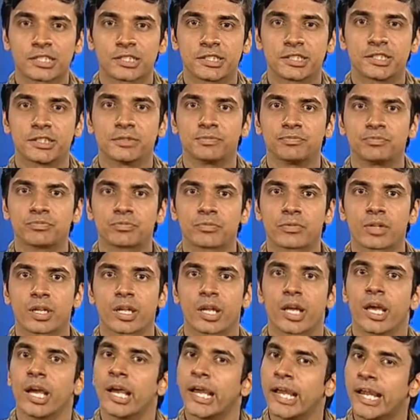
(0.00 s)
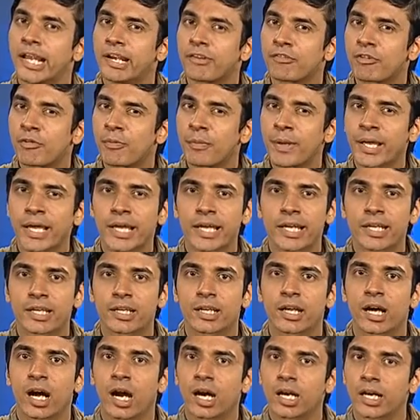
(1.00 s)
here, it will make it
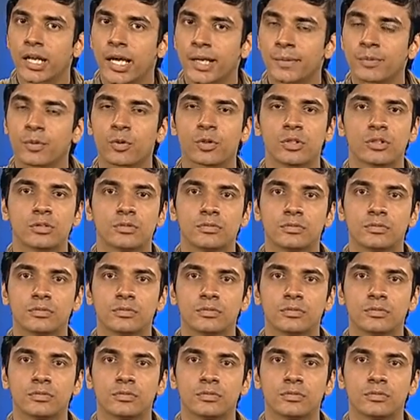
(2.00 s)
a dipole.